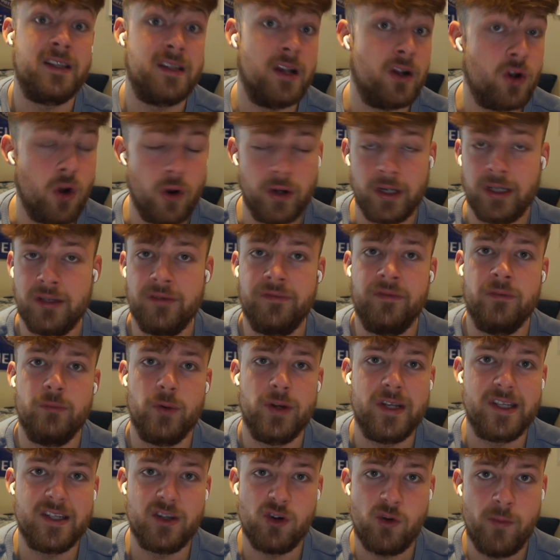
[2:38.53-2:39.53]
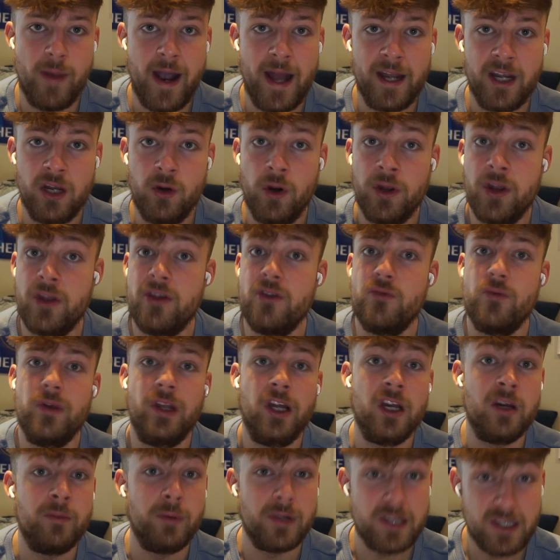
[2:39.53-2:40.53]
according to Fabrizio Romano and other
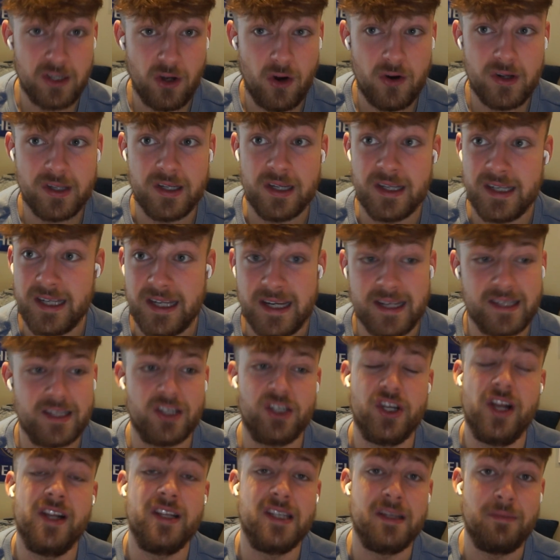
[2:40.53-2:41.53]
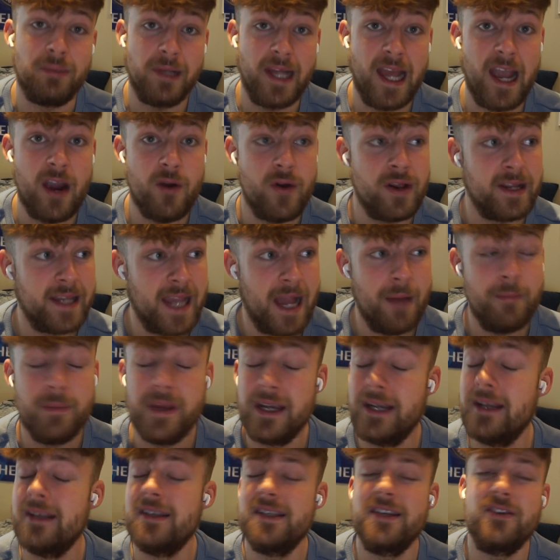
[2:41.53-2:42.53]
reliable sources, he is a Chelsea player and can
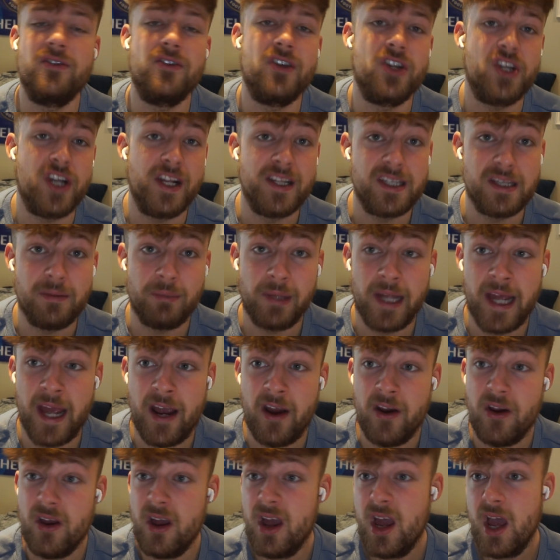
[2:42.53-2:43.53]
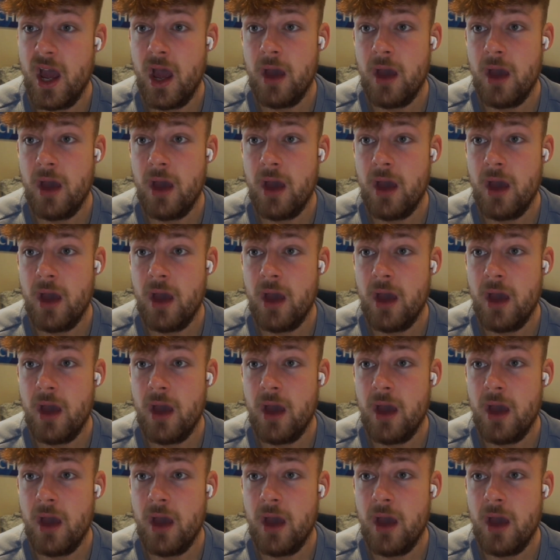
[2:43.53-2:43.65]
be considered a Chelsea player.